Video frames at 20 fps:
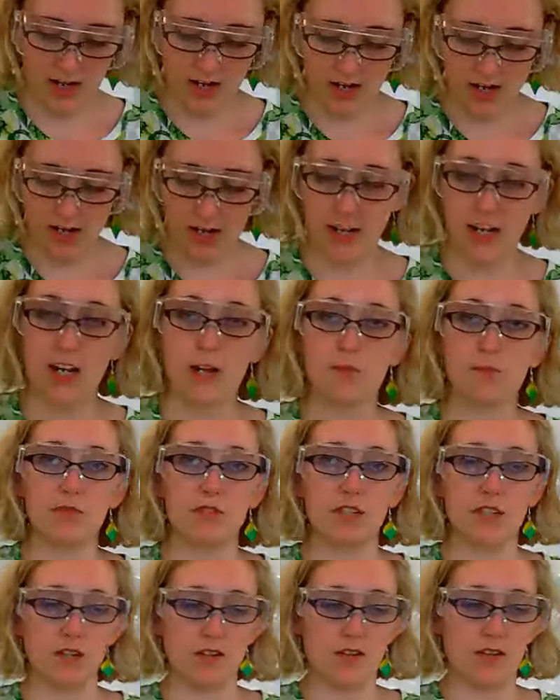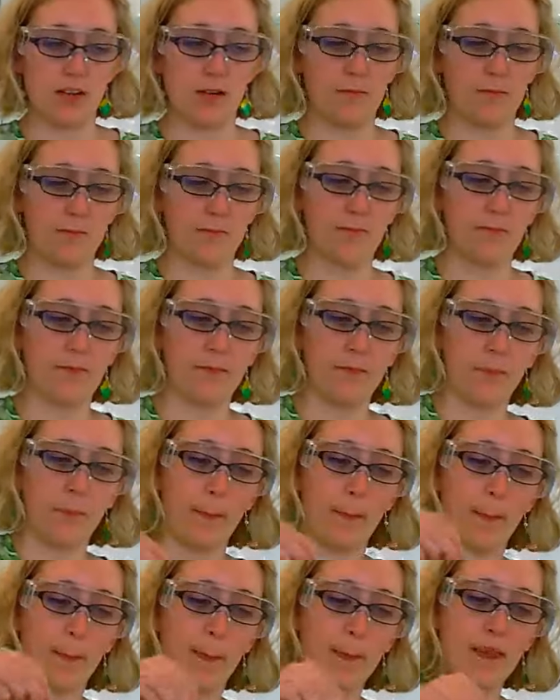and keep stirring.
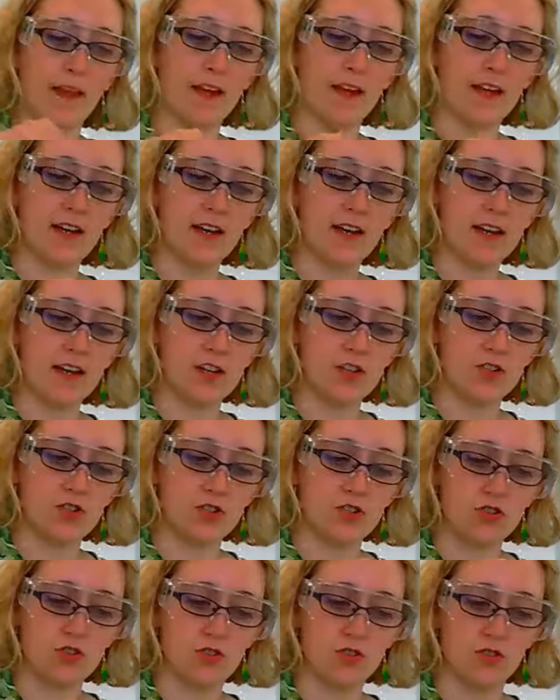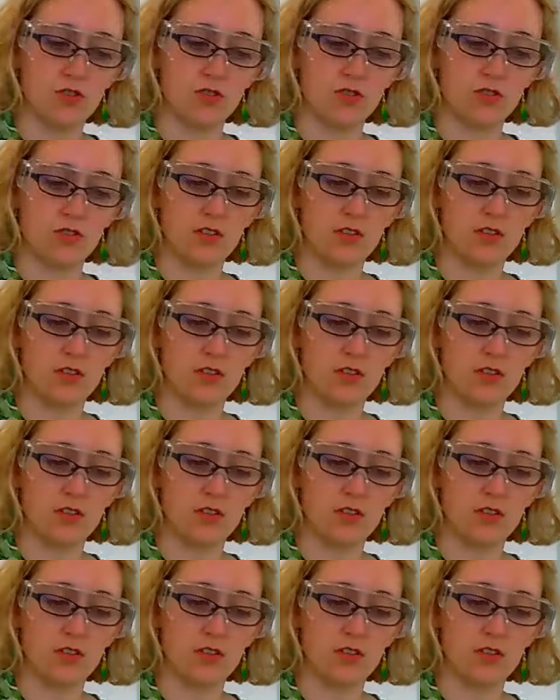It should